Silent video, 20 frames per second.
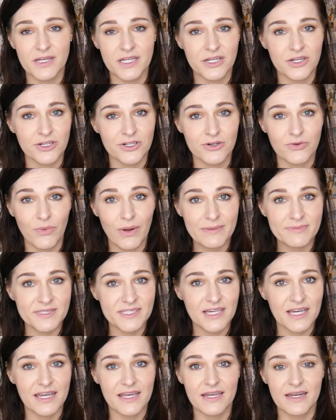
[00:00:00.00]
and her
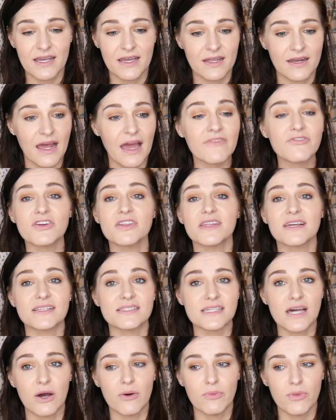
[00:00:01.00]
website and everything
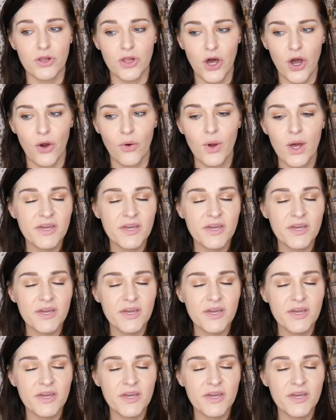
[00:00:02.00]
down below,